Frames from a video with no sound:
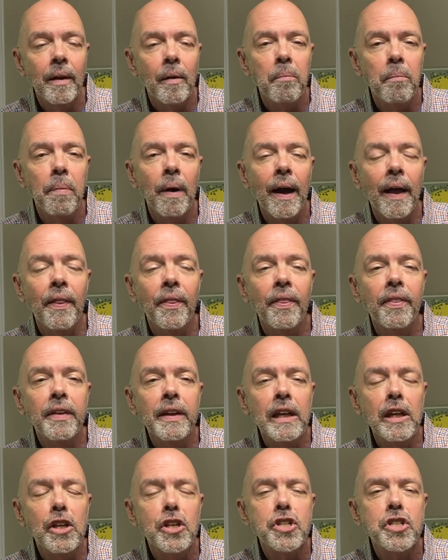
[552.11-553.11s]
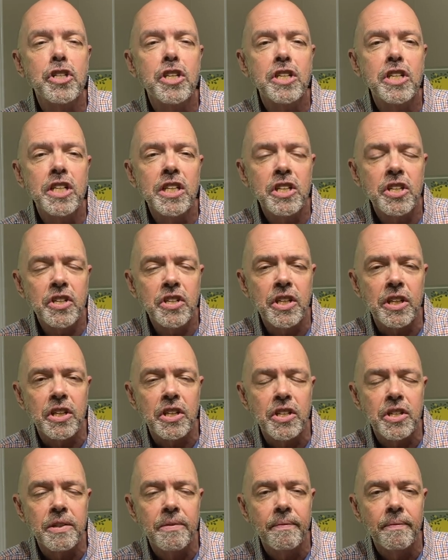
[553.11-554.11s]
but the
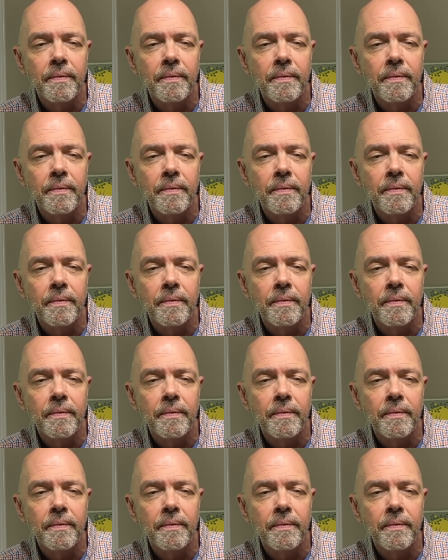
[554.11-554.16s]
statistics.